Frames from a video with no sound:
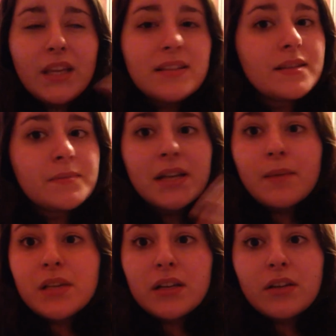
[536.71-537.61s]

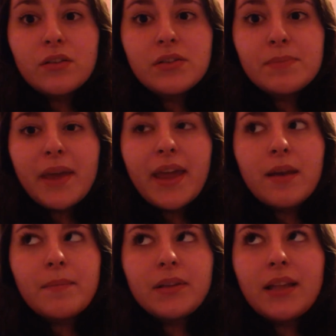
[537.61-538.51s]
sometimes I go to
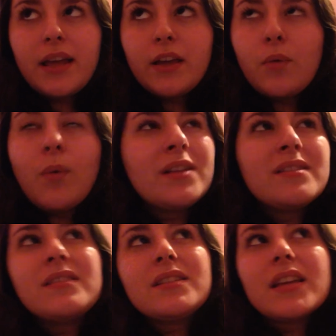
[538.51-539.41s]
Spain, but like
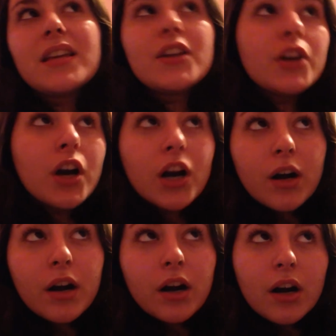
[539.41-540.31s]
once a year,